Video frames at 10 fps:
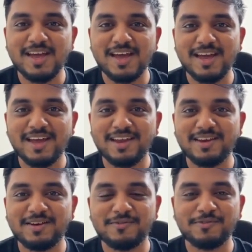
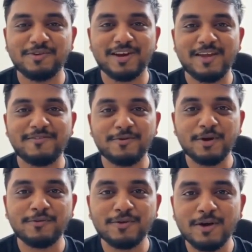And for every one
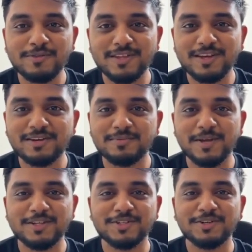of you out there,
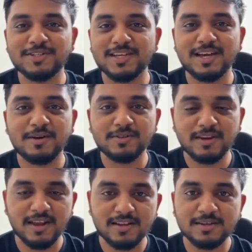make sure to check out the
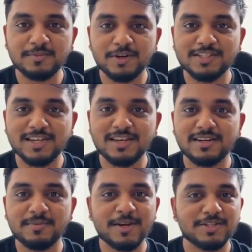Railgun project
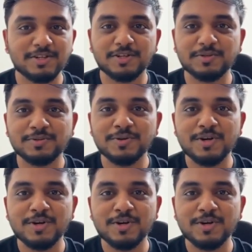and make sure to